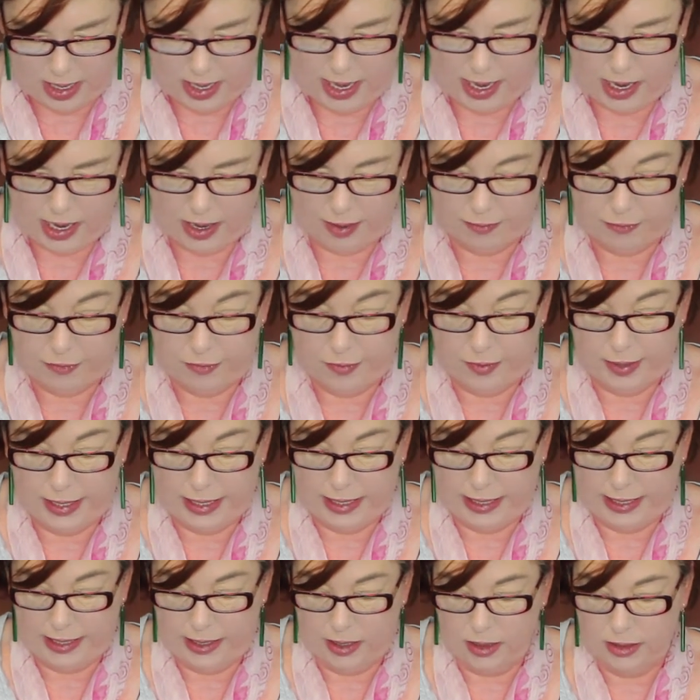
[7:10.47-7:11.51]
And
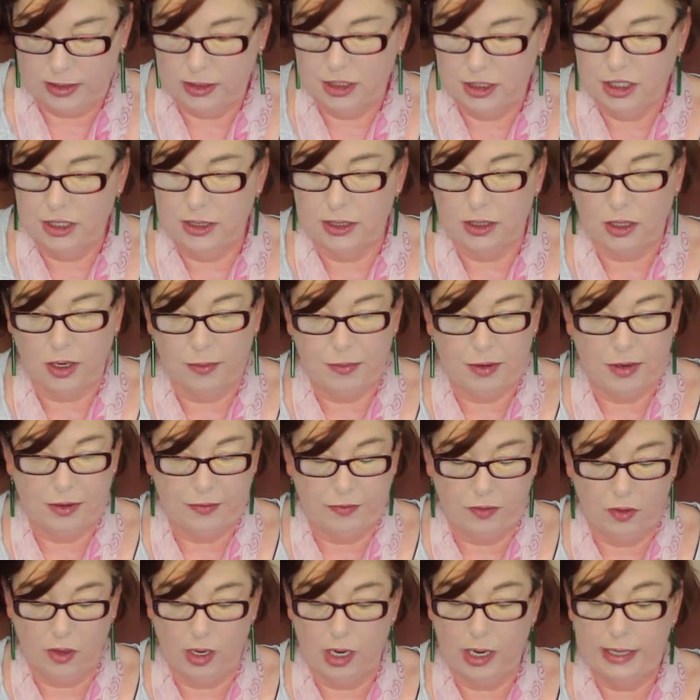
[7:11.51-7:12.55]
it's just so
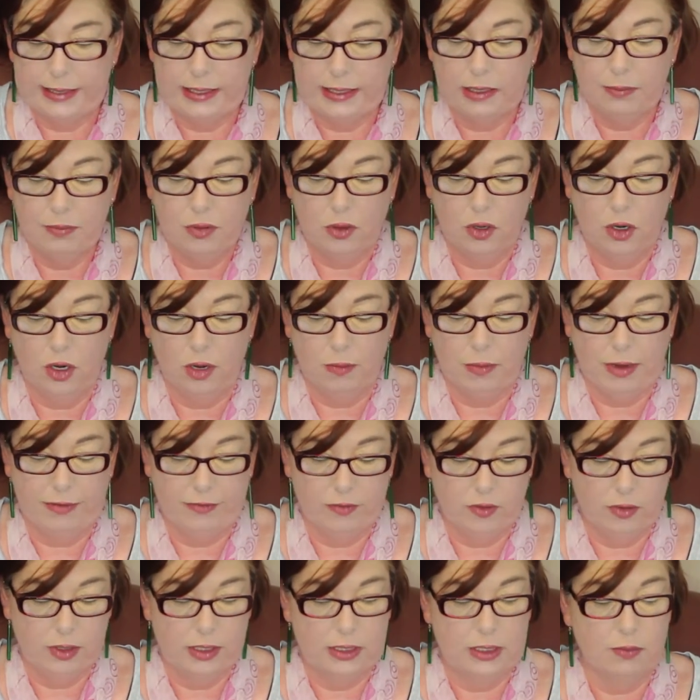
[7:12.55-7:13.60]
beautiful. And I did put it on my
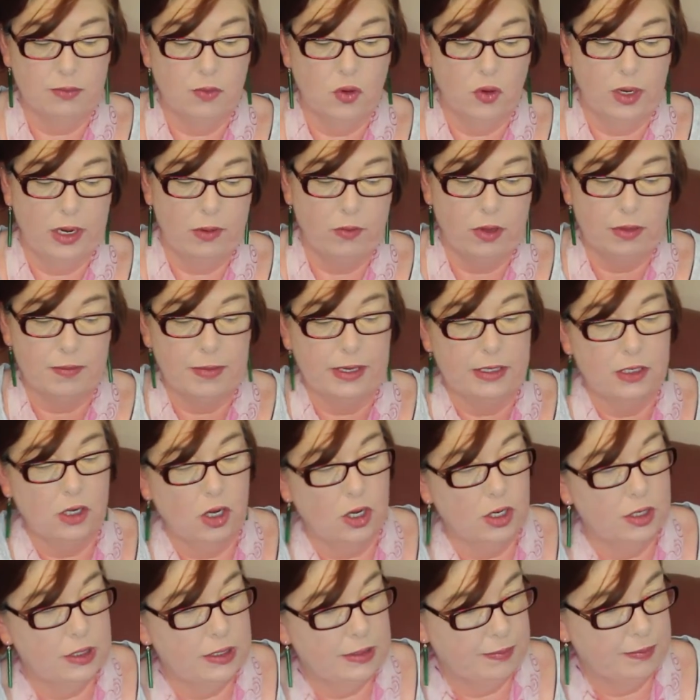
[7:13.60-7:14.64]
foot this morning with my
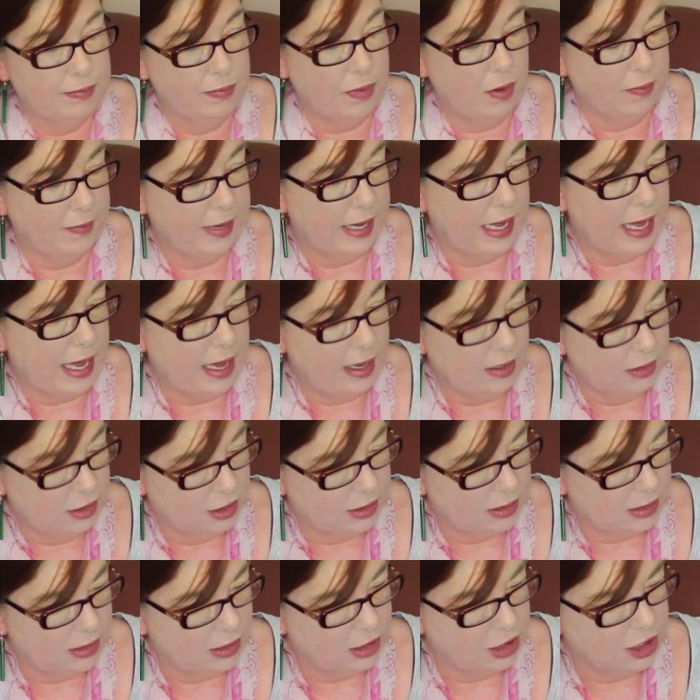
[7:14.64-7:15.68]
toes popping out
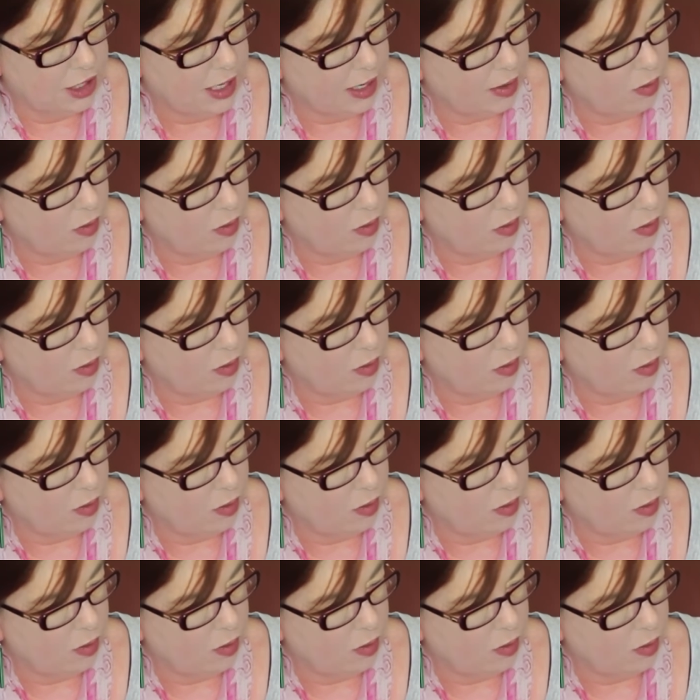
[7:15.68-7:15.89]
just to check